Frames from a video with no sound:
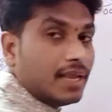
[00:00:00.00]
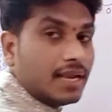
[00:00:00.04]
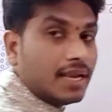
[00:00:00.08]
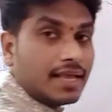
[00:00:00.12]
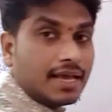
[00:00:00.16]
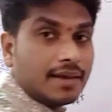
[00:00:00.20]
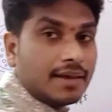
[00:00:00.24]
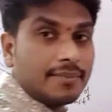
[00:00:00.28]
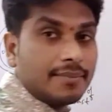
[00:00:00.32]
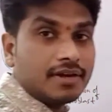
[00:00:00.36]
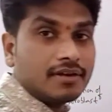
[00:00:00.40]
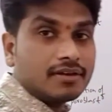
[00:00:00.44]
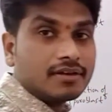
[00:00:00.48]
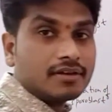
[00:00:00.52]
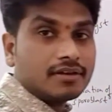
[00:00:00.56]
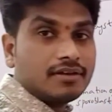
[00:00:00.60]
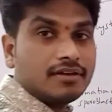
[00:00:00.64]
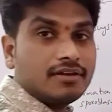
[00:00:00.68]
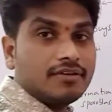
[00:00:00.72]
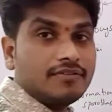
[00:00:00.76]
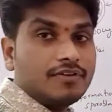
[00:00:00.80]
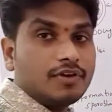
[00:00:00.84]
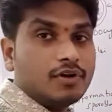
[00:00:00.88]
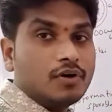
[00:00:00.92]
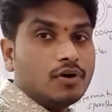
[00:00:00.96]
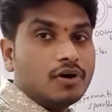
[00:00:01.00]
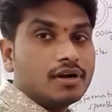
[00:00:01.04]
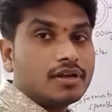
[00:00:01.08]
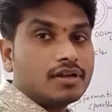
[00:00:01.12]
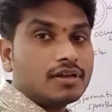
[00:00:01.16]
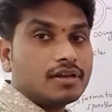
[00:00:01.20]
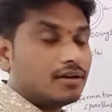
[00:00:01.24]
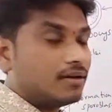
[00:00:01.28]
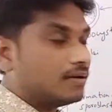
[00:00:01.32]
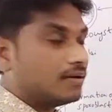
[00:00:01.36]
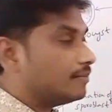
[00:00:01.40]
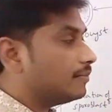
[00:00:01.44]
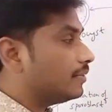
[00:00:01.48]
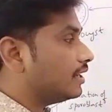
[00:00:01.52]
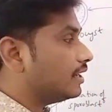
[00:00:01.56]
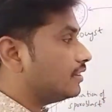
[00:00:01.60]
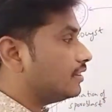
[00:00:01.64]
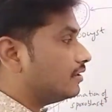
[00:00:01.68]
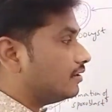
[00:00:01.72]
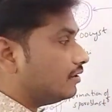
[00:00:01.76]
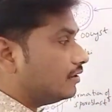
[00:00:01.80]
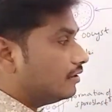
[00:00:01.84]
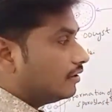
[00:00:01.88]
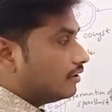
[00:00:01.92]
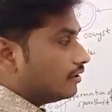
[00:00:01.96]
gamete we got by
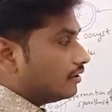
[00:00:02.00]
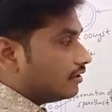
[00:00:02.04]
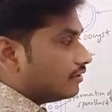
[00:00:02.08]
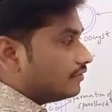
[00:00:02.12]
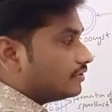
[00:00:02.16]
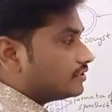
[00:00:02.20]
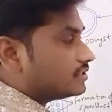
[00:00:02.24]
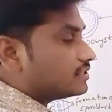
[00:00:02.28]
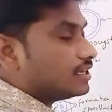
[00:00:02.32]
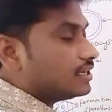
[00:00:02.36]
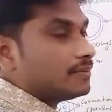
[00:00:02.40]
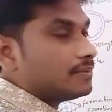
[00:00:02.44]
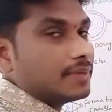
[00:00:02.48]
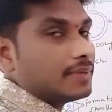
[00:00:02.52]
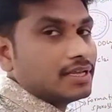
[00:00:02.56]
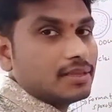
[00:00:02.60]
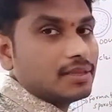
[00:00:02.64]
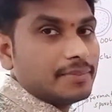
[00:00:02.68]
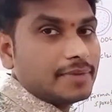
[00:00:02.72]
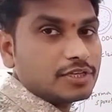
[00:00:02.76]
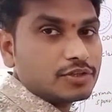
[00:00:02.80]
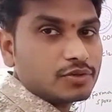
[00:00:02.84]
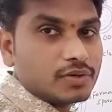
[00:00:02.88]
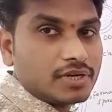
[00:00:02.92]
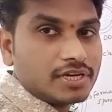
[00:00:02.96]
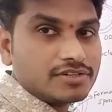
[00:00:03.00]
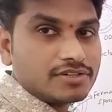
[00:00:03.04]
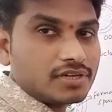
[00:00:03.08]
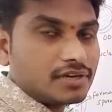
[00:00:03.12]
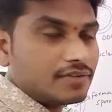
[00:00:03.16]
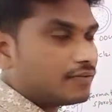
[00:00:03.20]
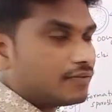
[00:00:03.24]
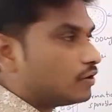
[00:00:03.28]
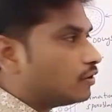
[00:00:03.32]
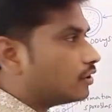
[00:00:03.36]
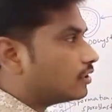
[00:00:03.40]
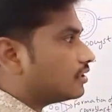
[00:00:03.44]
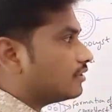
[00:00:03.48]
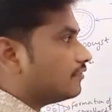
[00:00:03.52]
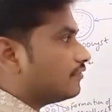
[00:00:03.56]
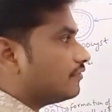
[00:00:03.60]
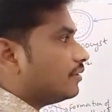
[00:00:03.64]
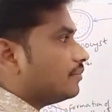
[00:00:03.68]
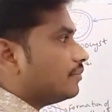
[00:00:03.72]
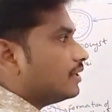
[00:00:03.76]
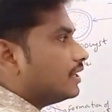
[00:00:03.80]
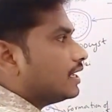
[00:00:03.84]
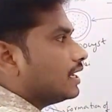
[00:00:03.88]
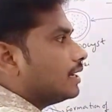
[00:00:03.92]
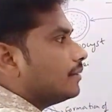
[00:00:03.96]
the maturation we got the
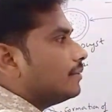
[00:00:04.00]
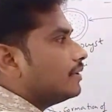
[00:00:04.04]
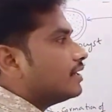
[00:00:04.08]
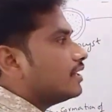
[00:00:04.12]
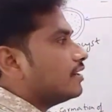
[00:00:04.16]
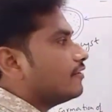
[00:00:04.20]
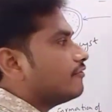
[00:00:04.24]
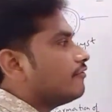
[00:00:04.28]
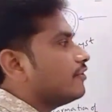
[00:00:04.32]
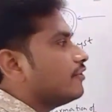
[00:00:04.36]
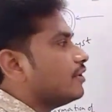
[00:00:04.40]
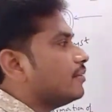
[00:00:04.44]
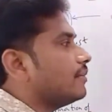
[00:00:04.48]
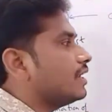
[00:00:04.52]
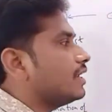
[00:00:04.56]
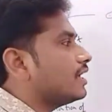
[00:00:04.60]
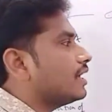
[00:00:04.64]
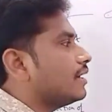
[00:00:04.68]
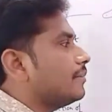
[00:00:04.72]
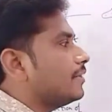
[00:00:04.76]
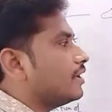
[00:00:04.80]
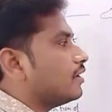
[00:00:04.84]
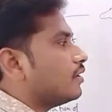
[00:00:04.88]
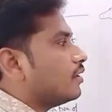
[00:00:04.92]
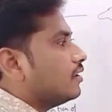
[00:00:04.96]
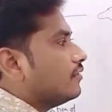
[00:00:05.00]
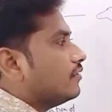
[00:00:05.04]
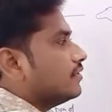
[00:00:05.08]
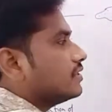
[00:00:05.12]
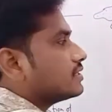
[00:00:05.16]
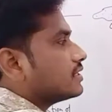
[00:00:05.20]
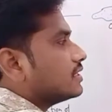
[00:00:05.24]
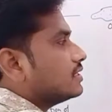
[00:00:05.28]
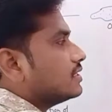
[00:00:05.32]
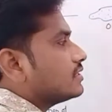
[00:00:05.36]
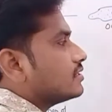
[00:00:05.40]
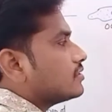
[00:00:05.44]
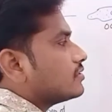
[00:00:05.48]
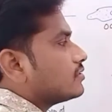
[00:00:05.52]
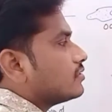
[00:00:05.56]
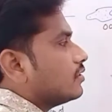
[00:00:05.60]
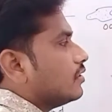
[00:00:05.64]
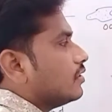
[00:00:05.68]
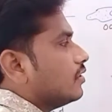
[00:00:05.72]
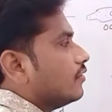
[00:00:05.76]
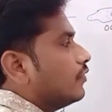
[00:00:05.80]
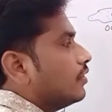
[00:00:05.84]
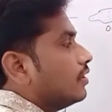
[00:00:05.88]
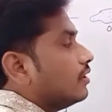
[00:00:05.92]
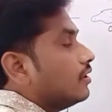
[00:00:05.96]
female gamete, and female gamete always consisting
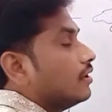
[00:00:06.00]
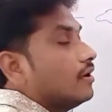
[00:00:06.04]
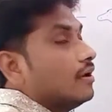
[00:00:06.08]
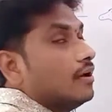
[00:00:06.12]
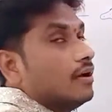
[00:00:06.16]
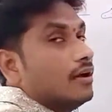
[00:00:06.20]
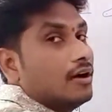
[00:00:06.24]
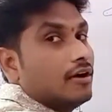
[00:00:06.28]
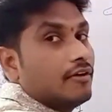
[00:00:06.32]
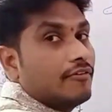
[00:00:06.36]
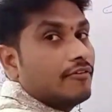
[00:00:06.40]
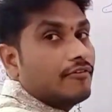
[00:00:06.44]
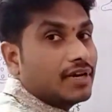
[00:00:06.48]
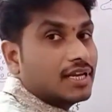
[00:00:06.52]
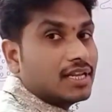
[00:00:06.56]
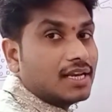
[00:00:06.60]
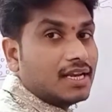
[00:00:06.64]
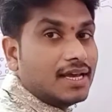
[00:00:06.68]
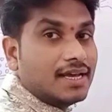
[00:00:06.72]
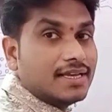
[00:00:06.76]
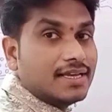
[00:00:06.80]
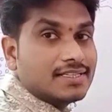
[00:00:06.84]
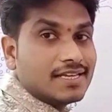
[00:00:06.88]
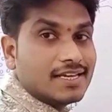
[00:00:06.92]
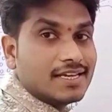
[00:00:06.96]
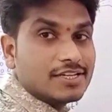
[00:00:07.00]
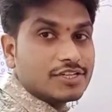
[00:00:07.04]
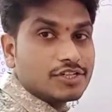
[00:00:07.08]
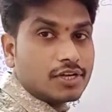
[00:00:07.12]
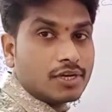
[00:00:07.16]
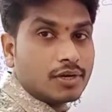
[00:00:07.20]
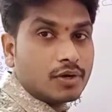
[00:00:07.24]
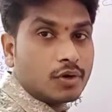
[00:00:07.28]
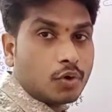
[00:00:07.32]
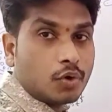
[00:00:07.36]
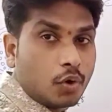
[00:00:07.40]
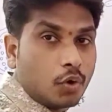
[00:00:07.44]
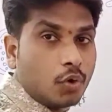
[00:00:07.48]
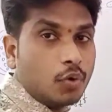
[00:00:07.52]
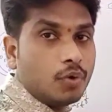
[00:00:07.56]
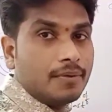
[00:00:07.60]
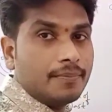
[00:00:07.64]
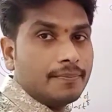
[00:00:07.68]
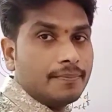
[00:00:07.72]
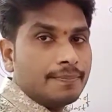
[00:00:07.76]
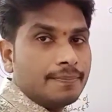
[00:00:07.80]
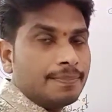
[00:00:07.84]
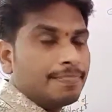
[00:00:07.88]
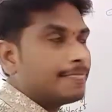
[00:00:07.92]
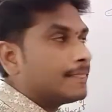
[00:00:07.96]
of what? Fertilization cone.
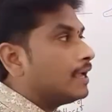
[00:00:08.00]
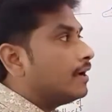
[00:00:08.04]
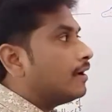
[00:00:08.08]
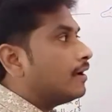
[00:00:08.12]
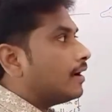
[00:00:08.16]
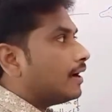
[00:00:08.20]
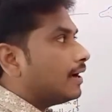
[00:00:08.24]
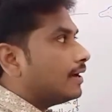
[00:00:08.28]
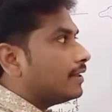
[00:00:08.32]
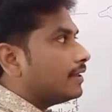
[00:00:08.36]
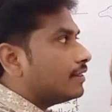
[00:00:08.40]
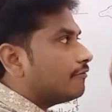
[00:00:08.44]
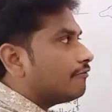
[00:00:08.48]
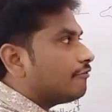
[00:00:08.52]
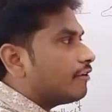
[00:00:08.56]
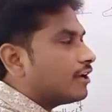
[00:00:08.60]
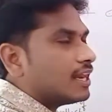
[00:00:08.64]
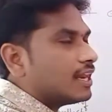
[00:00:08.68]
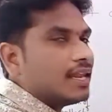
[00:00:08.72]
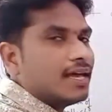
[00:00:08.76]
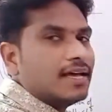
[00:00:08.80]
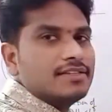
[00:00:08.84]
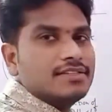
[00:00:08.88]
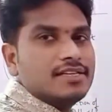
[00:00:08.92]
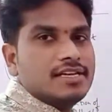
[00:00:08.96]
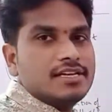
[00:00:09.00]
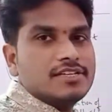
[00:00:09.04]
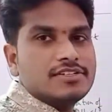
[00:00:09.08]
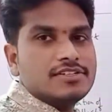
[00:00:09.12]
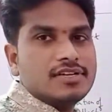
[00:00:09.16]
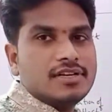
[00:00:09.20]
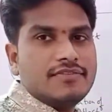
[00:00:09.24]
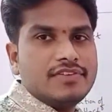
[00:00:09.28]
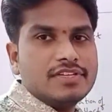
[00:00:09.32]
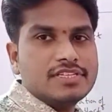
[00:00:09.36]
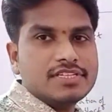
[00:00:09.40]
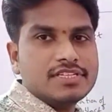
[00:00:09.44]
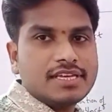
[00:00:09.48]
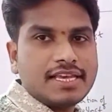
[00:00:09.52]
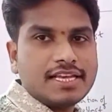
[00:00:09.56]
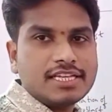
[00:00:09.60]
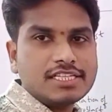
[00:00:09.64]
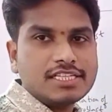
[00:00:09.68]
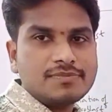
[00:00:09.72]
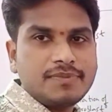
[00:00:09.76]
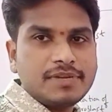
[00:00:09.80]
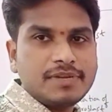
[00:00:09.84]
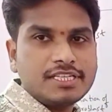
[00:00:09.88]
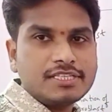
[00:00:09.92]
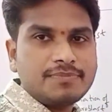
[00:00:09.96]
And the fertilization which takes
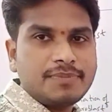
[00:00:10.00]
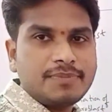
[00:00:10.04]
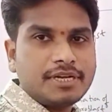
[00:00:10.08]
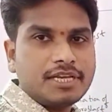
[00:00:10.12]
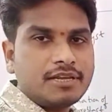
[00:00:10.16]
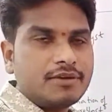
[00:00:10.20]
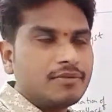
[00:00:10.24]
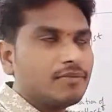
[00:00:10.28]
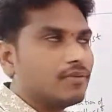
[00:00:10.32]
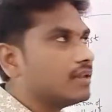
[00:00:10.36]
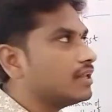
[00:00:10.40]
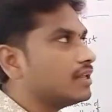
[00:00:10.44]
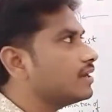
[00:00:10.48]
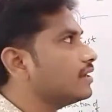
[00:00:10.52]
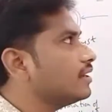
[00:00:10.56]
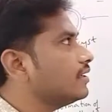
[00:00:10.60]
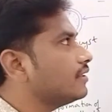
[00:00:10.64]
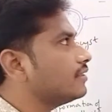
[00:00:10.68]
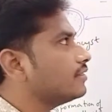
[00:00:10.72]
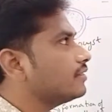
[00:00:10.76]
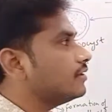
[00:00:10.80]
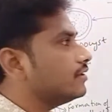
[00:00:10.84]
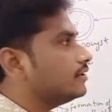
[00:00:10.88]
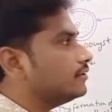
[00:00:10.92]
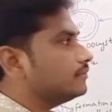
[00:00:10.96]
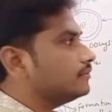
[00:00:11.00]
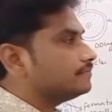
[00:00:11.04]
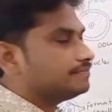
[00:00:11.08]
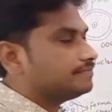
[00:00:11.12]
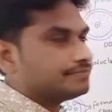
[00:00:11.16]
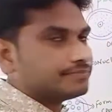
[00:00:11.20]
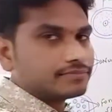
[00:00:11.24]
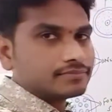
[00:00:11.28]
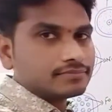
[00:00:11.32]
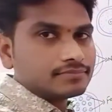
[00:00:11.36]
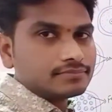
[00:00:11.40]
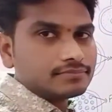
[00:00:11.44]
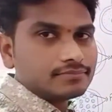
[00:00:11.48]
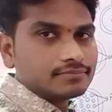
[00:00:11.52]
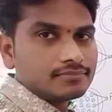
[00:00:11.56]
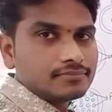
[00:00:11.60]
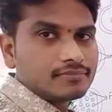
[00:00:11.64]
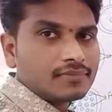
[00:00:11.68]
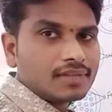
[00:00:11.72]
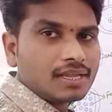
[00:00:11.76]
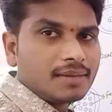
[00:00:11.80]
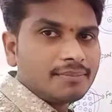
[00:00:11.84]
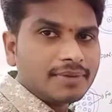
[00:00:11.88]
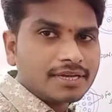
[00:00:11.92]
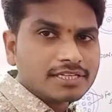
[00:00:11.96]
place particularly in the
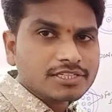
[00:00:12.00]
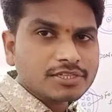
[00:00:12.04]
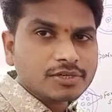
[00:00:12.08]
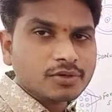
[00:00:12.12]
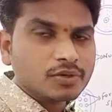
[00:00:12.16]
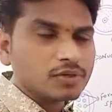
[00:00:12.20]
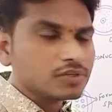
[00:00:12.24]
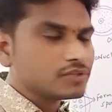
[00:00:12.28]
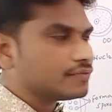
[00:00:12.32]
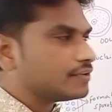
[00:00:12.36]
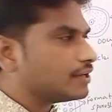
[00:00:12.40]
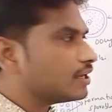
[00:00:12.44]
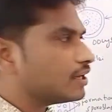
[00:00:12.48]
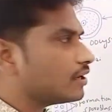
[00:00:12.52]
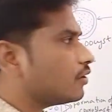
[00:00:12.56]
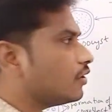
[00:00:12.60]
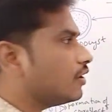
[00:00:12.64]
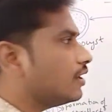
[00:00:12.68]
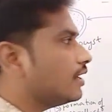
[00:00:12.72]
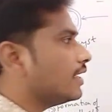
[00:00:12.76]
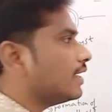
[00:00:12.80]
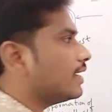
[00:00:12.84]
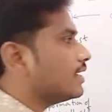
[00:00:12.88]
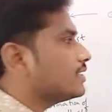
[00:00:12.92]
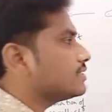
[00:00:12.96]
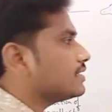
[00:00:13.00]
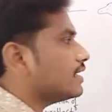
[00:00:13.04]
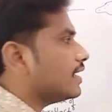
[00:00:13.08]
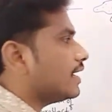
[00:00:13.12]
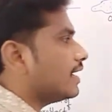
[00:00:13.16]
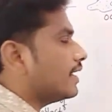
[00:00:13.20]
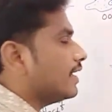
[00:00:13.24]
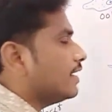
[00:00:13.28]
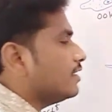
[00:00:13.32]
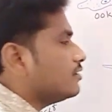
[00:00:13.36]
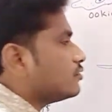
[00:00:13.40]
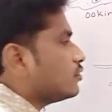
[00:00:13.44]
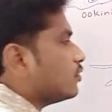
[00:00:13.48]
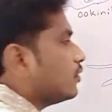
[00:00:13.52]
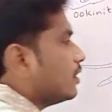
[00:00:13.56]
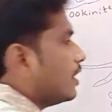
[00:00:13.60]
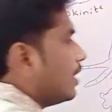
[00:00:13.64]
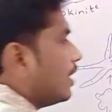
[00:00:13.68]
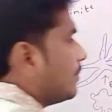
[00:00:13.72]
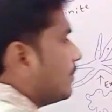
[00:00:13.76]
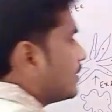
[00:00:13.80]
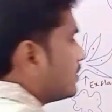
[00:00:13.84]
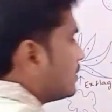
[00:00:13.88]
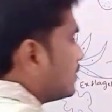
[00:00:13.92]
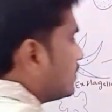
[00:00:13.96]
mosquitoes we are calling as
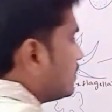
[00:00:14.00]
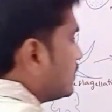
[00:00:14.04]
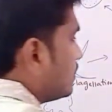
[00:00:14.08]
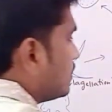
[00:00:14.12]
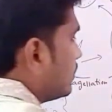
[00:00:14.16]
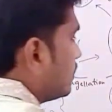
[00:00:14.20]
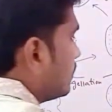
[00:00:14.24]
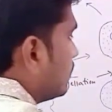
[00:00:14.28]
anisogamous.